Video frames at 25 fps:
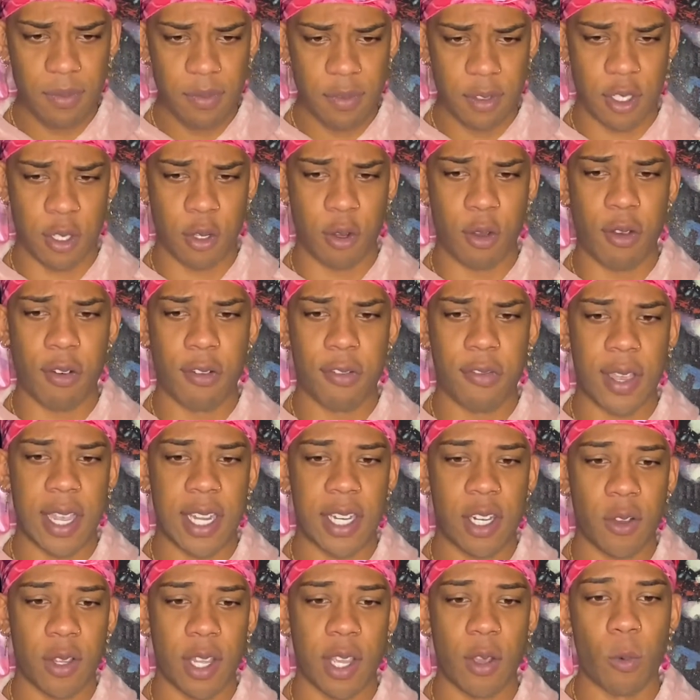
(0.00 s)
To go
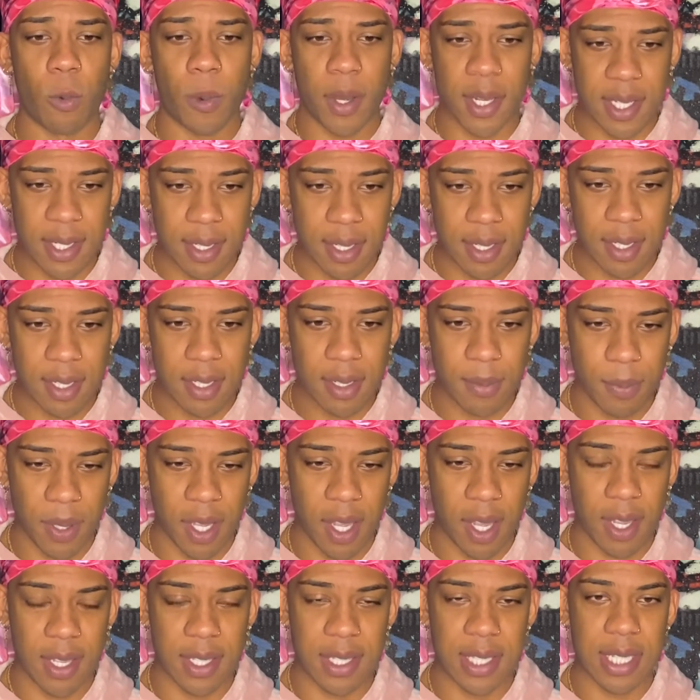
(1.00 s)
find out it wasn't,
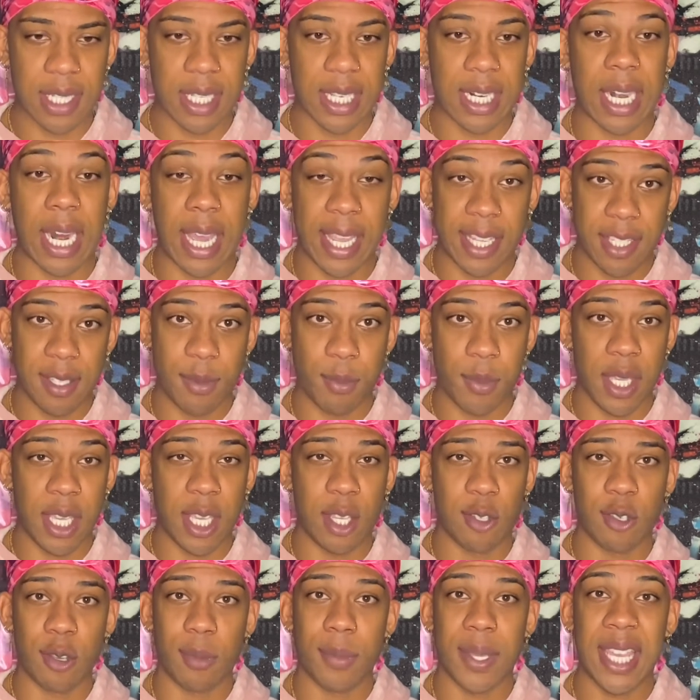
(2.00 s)
because he lied to me. He
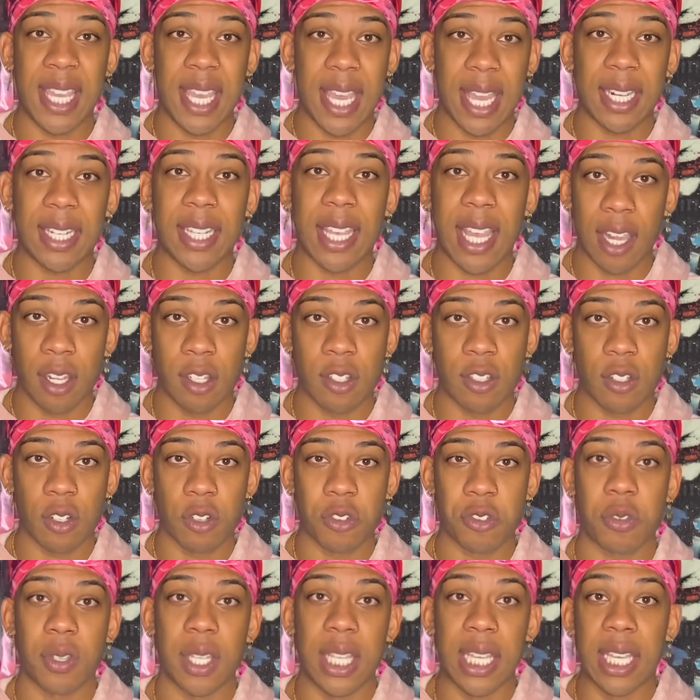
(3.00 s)
told me he had cancer
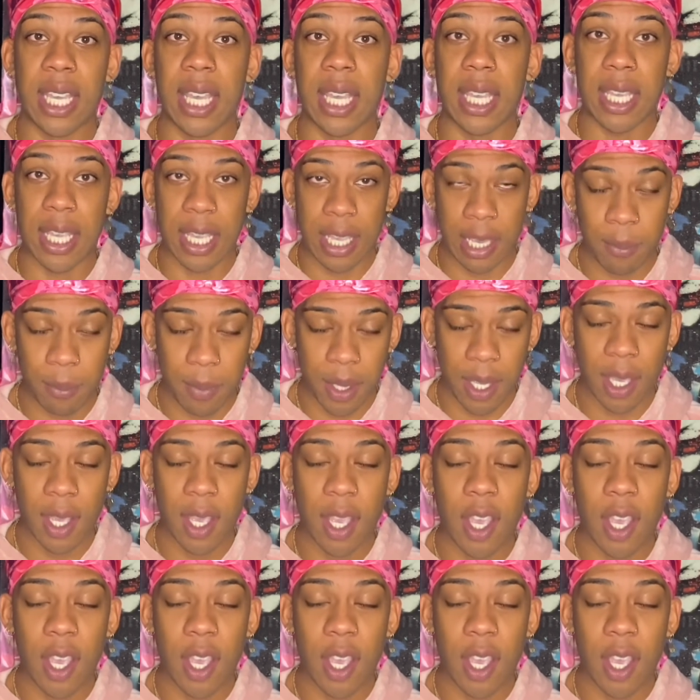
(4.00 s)
so he can keep me.